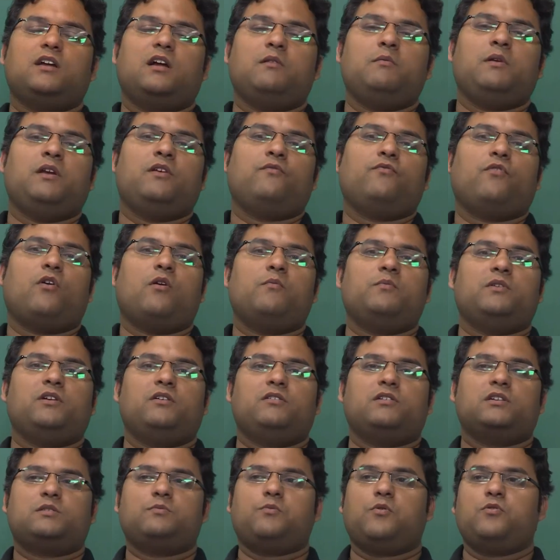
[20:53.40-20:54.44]
are being formed in
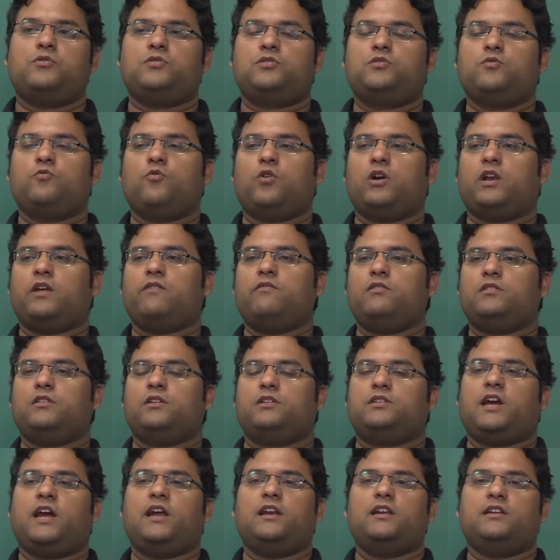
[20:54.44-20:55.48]
response to whatever the
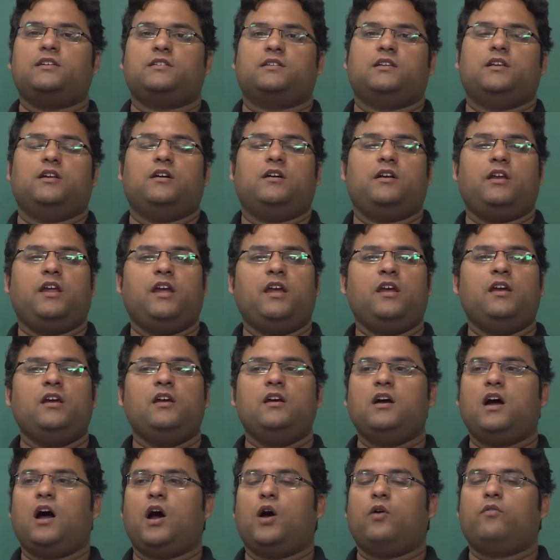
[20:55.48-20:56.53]
child is learning,
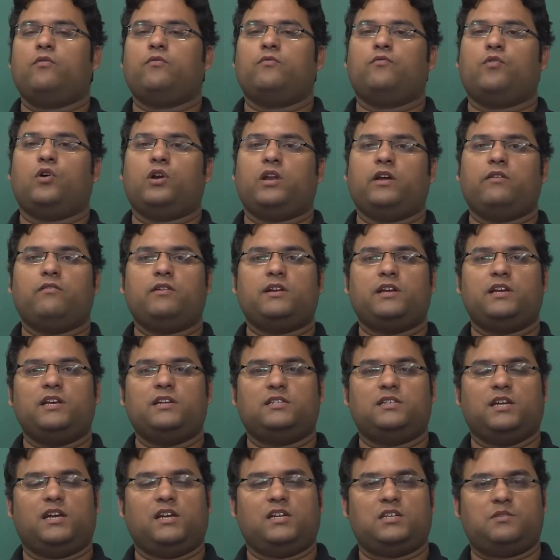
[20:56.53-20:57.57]
whatever he
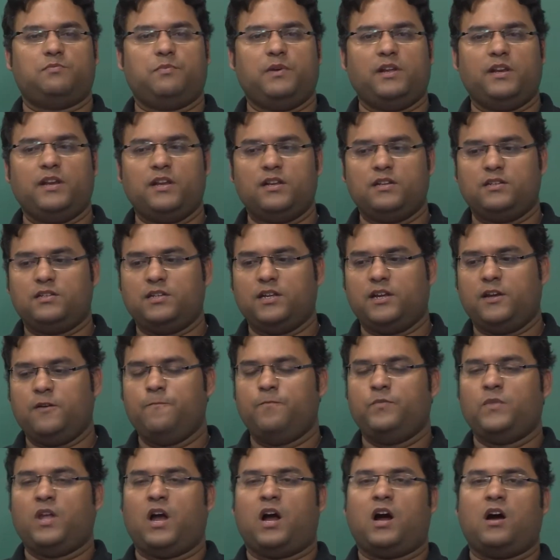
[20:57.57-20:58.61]
is experiencing,
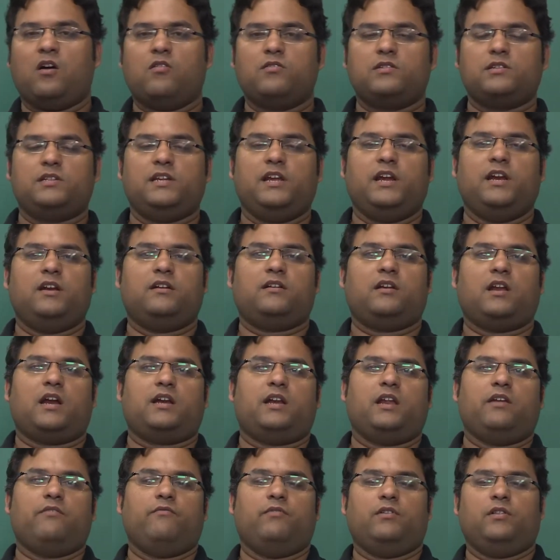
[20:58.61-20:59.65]
how is he
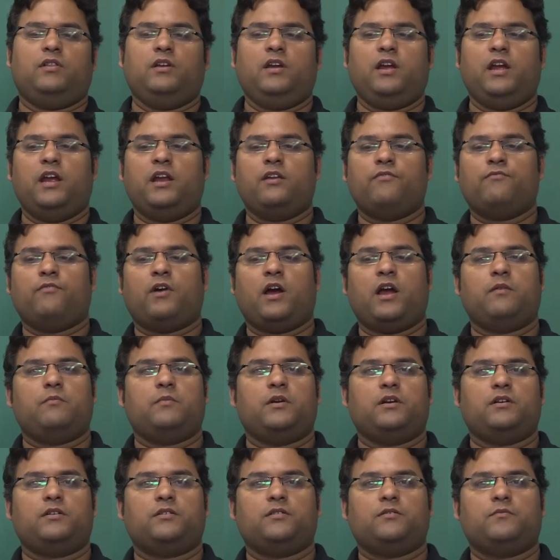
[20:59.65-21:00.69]
interacting with the
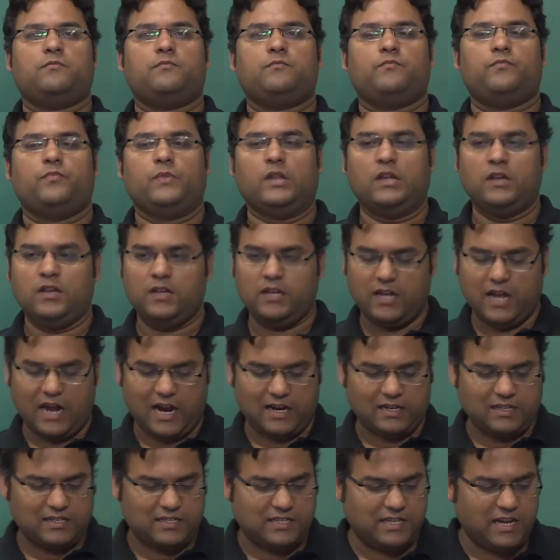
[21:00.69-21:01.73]
environment.
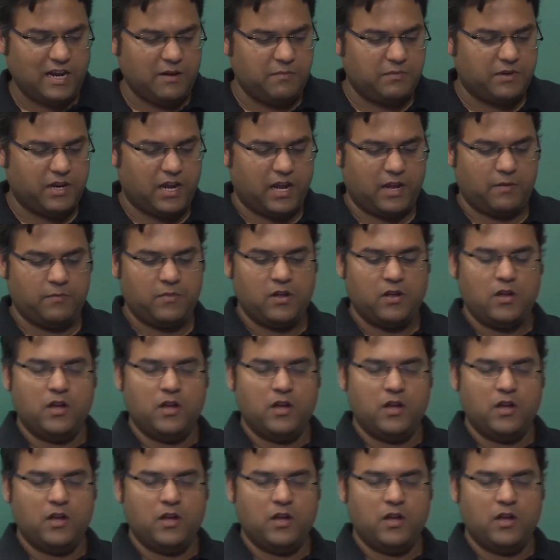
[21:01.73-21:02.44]
At the same time,